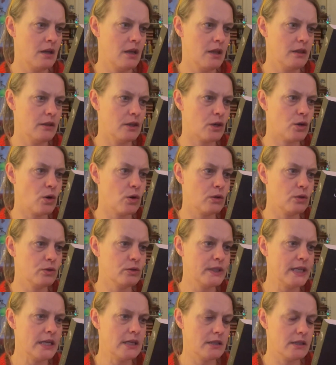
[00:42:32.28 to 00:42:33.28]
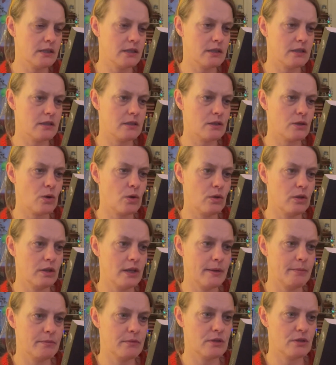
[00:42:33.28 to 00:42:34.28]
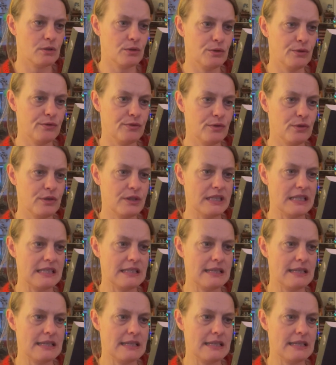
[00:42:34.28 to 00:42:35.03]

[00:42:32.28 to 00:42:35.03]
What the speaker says: The colonialists call him Slewfoot,